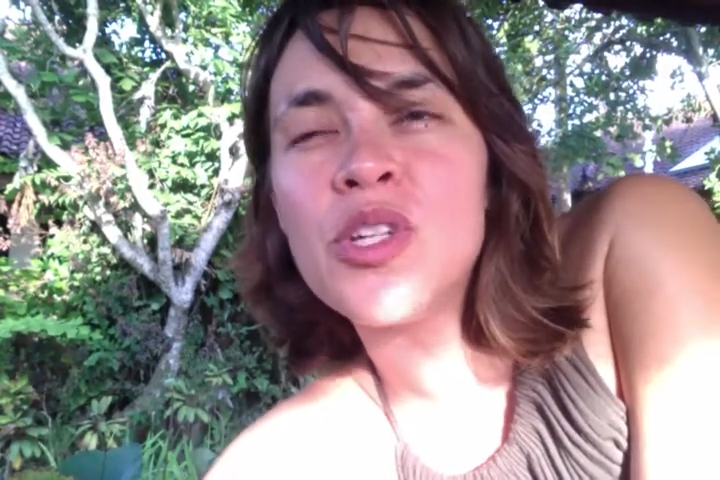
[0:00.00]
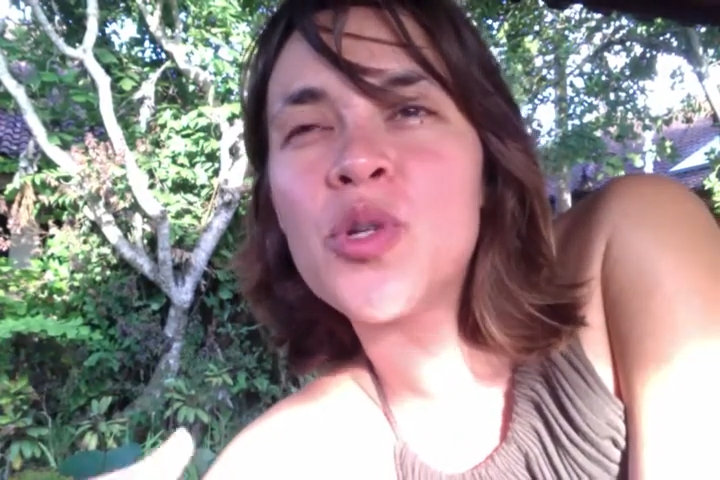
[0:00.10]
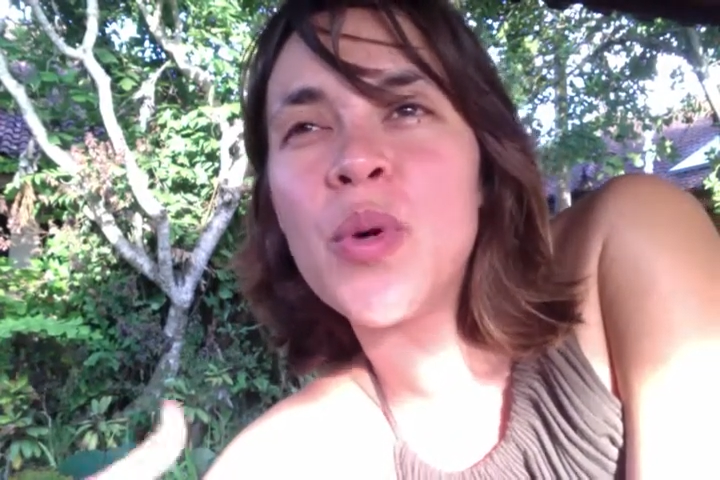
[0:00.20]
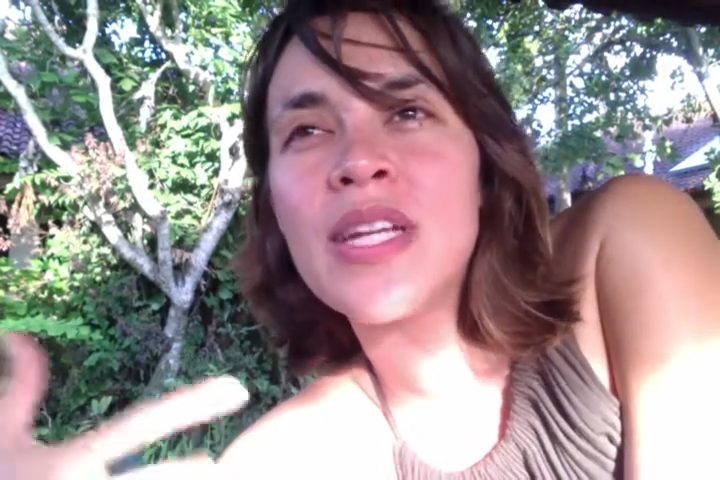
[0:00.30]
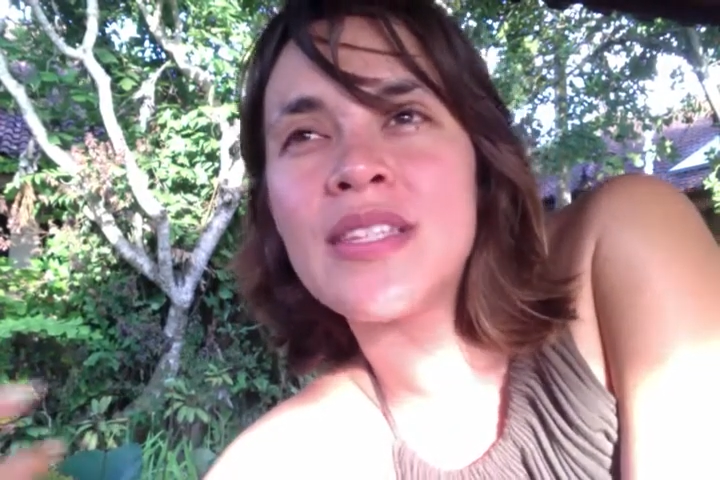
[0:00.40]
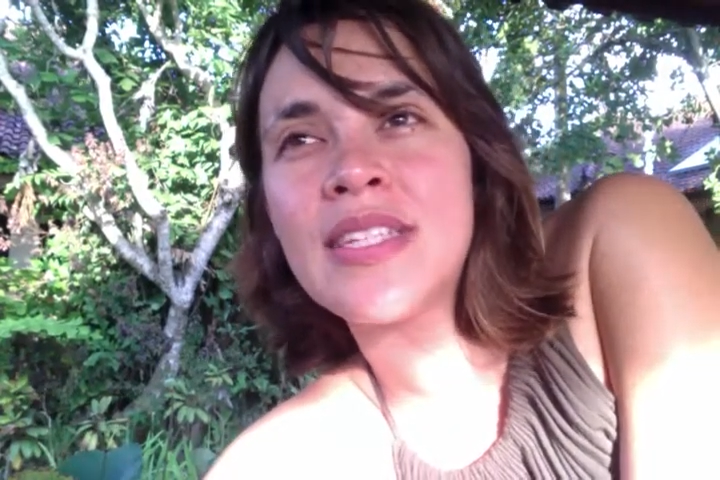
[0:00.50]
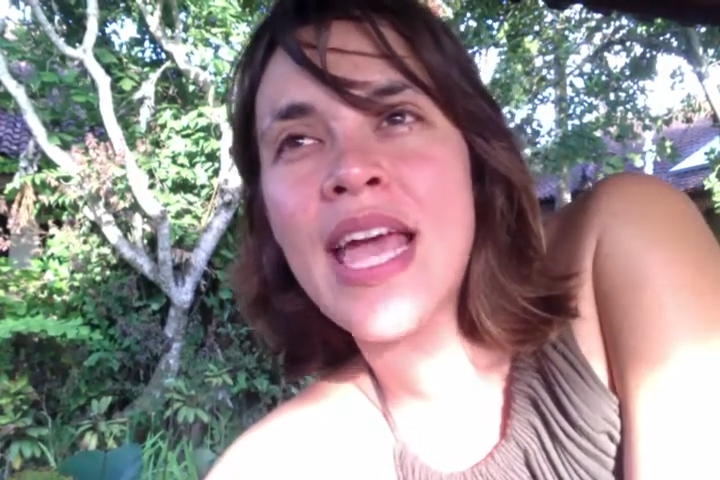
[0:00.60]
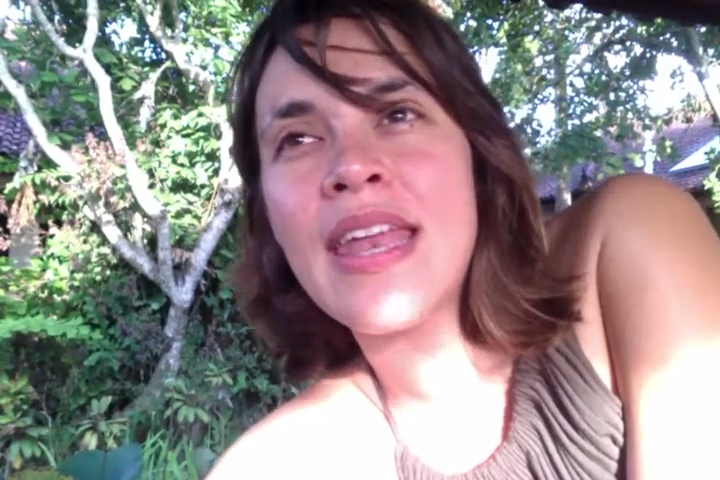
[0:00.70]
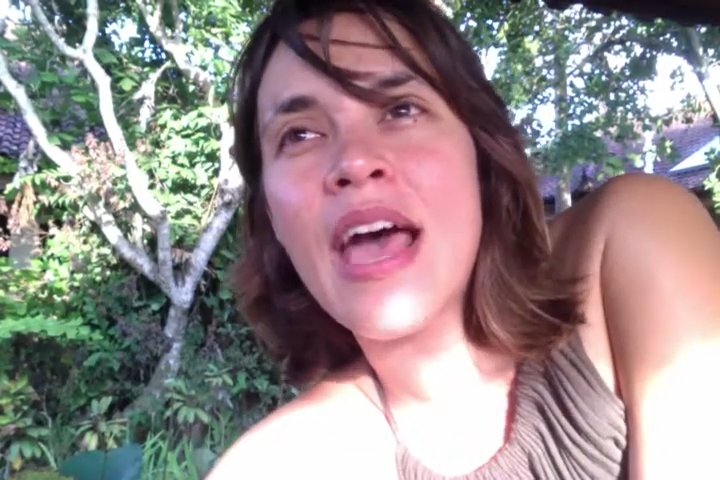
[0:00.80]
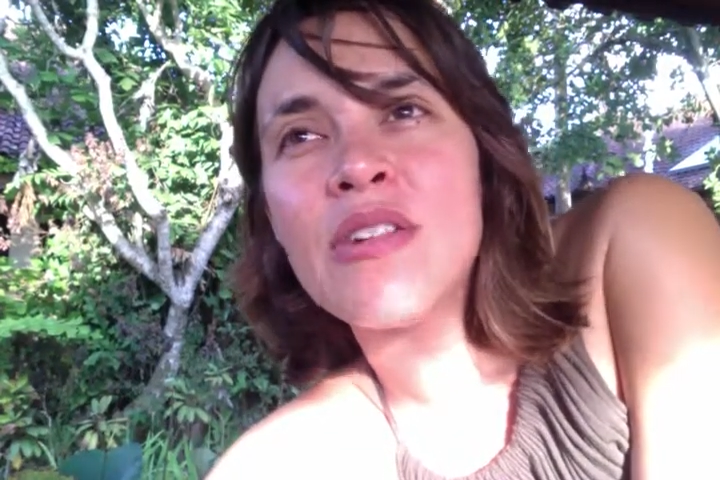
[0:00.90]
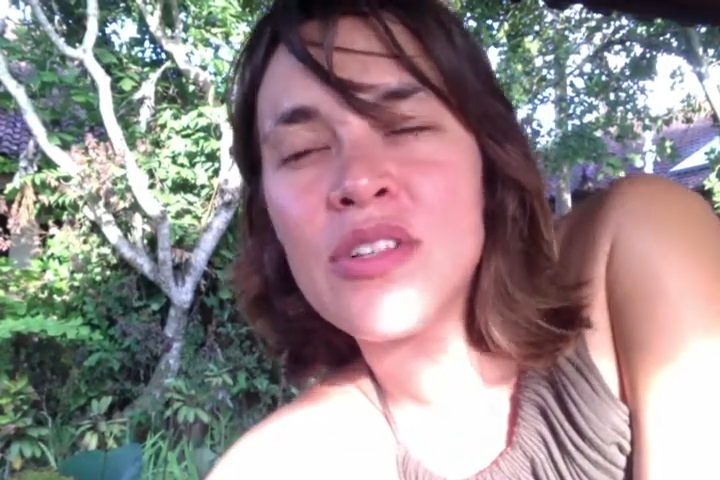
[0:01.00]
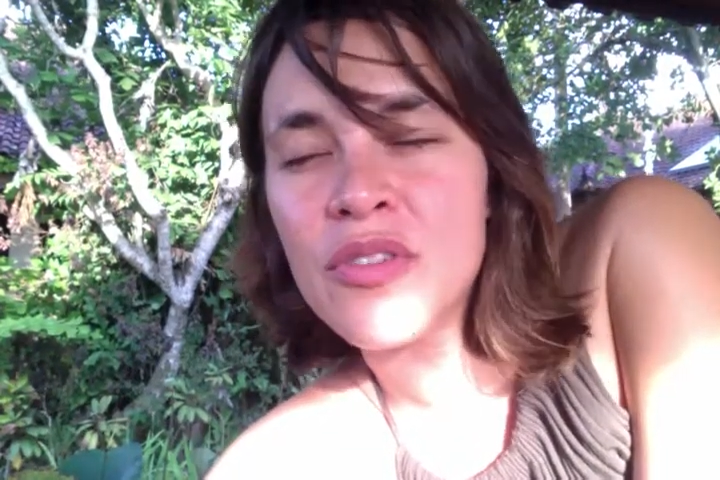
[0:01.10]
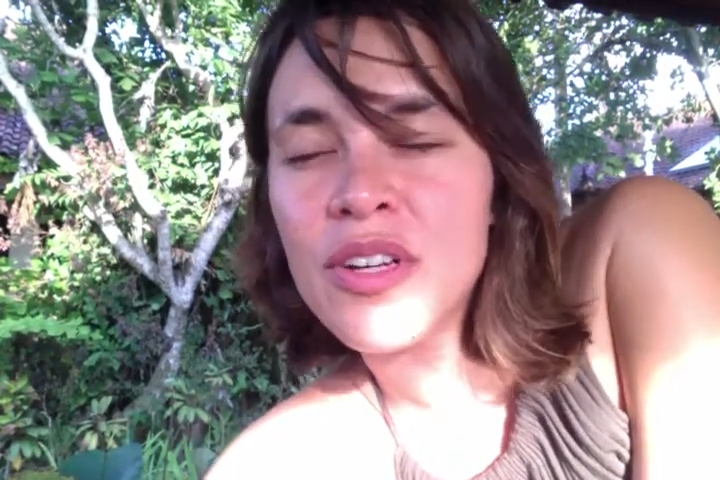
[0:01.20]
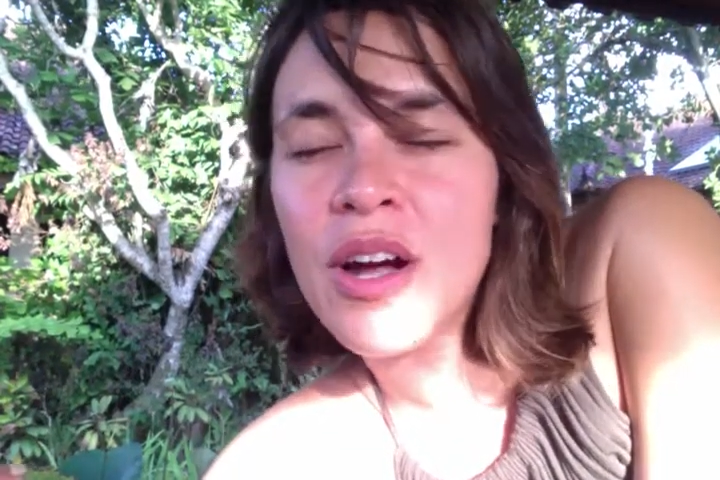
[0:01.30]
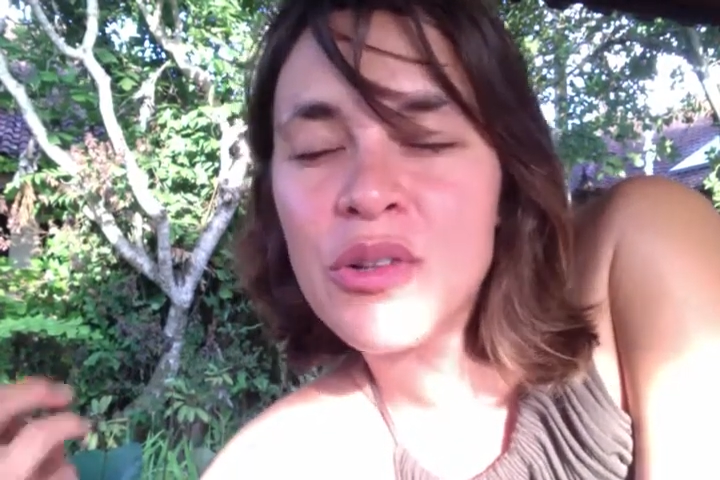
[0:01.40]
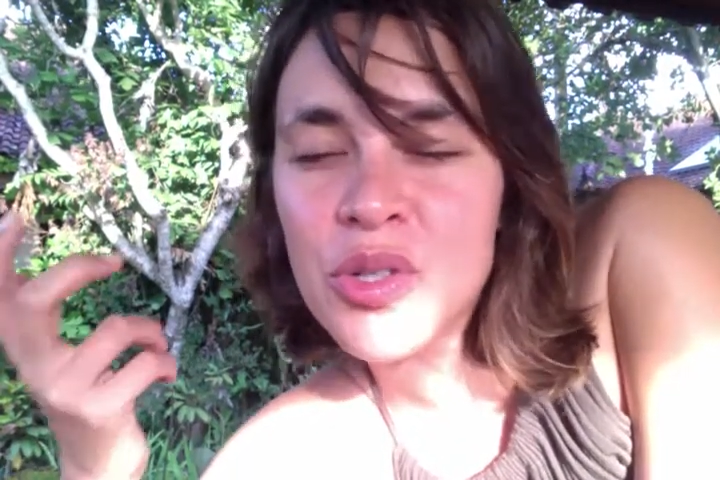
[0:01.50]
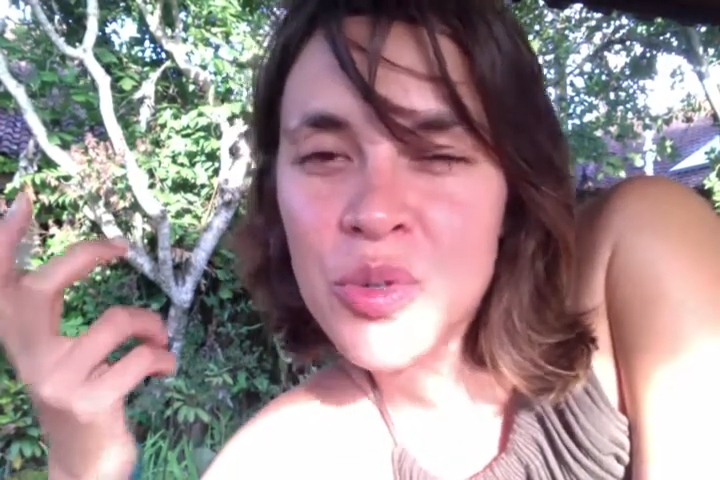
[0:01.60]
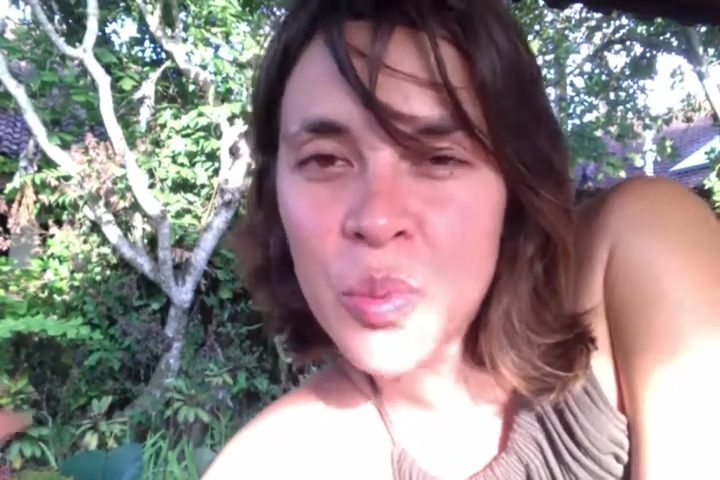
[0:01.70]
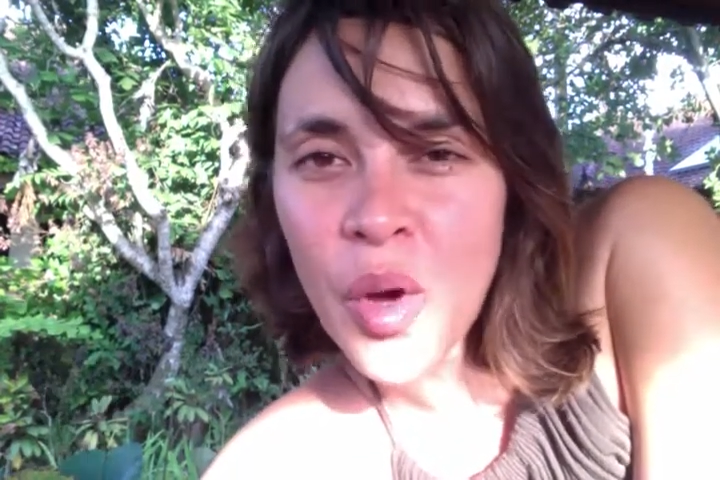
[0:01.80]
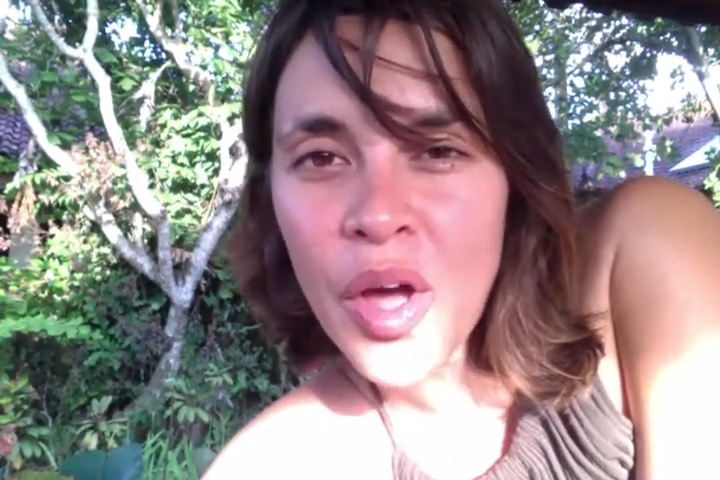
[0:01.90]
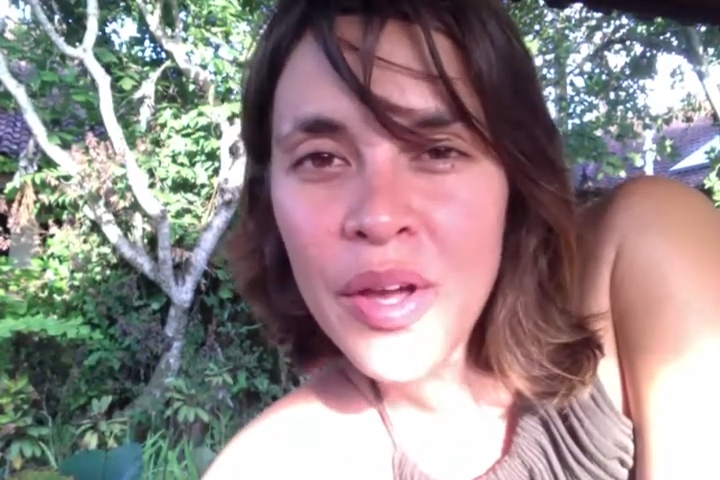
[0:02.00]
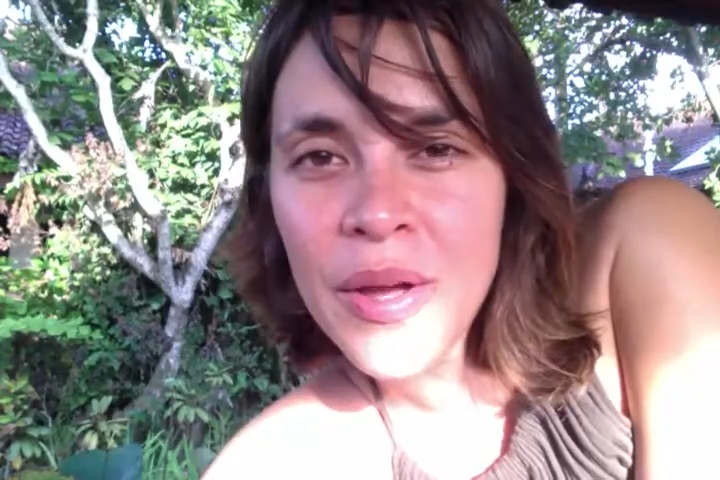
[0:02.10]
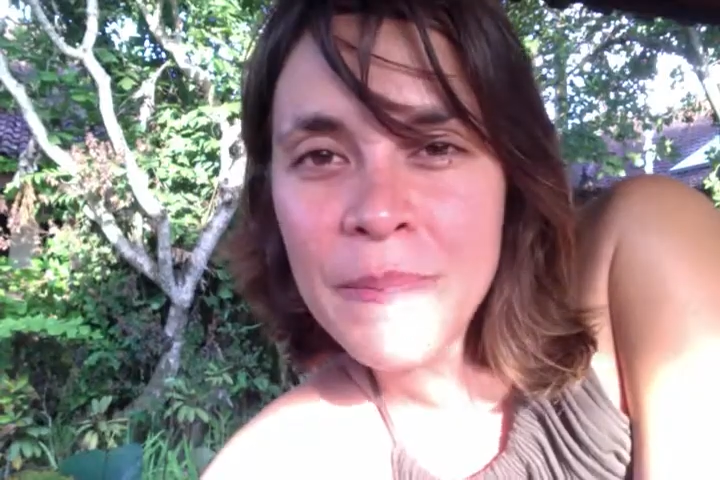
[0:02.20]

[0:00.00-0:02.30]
and to understand how different cultures work.